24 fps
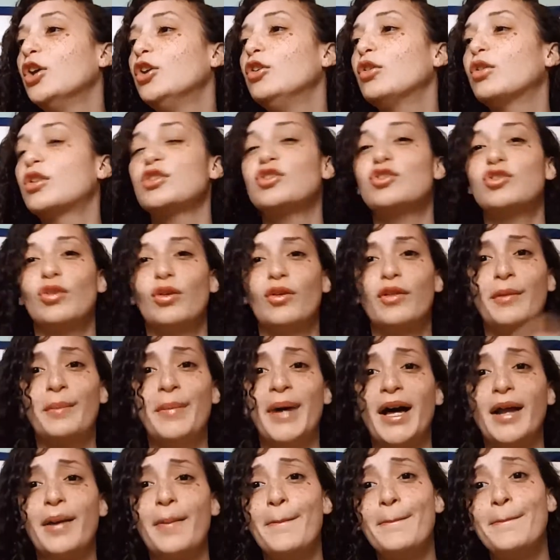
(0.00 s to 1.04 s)
You can show
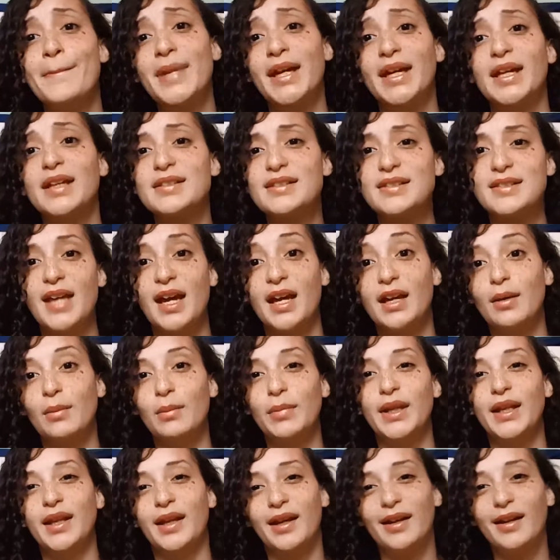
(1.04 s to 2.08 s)
them how to mix. That
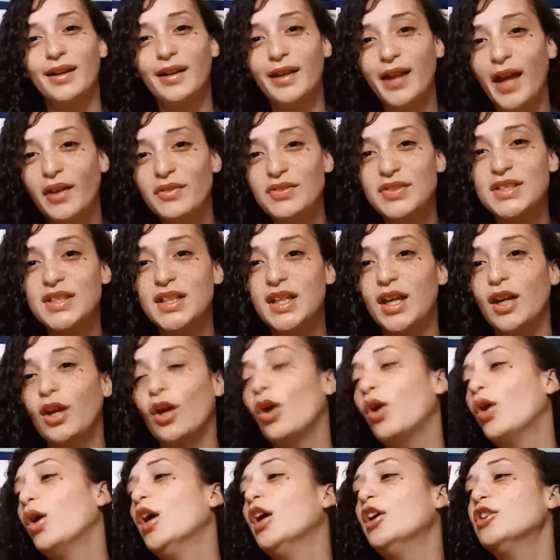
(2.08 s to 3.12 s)
can be like a life
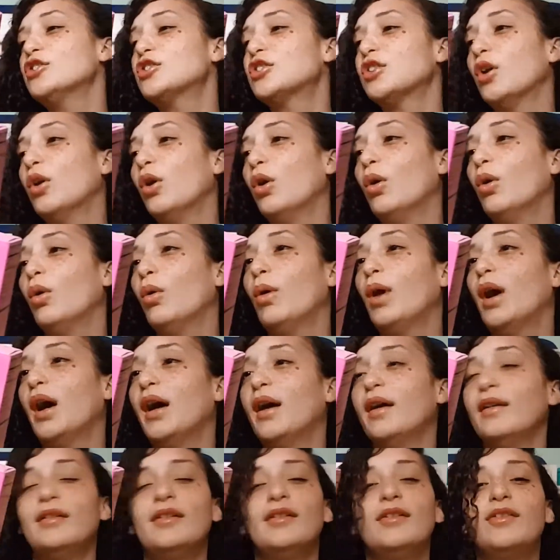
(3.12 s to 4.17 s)
skill. So
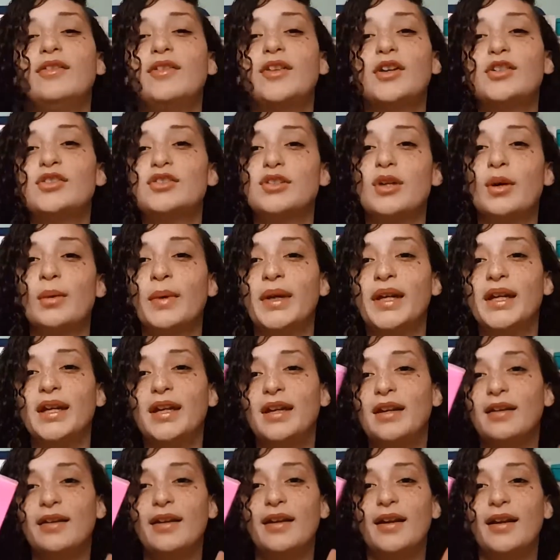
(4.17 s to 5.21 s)
there's so many
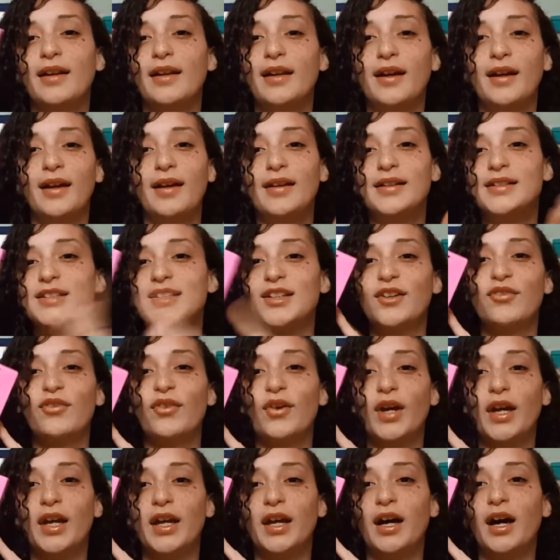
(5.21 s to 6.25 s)

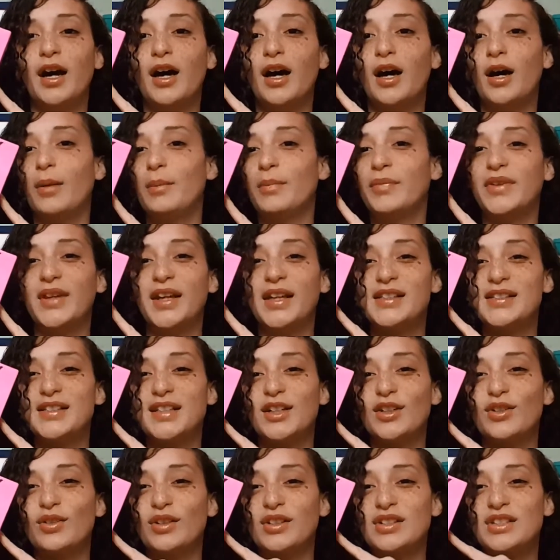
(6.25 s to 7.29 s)
different things
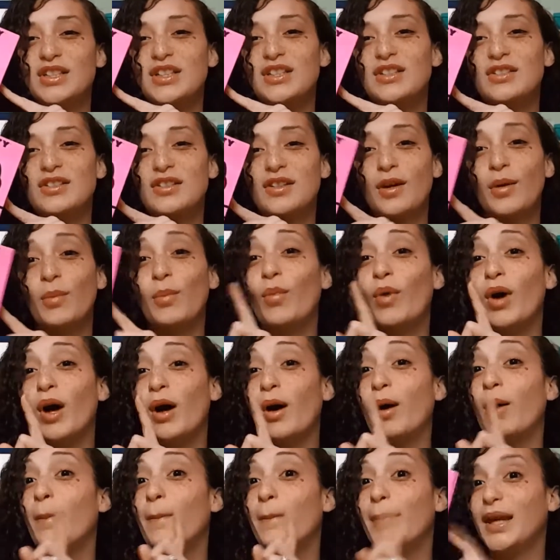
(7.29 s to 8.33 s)
that you can teach them
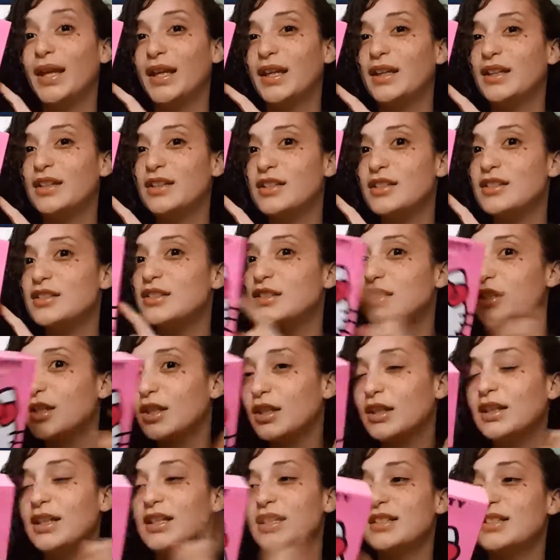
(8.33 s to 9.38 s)
while making
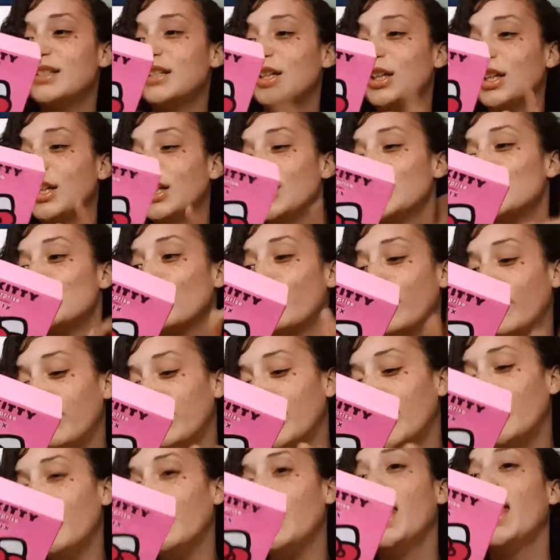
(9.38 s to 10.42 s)
these cookies with
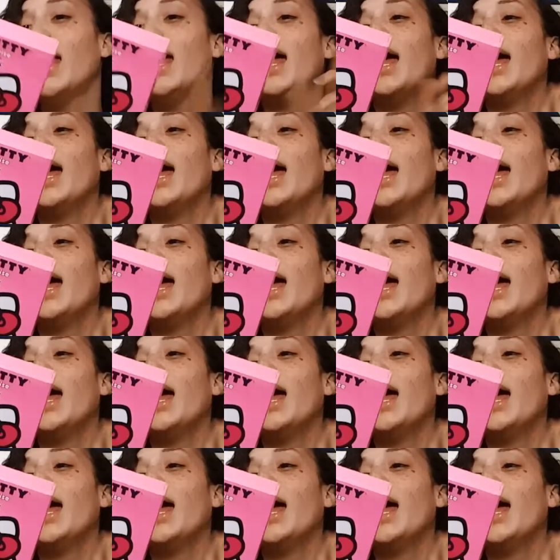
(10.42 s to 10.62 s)
them.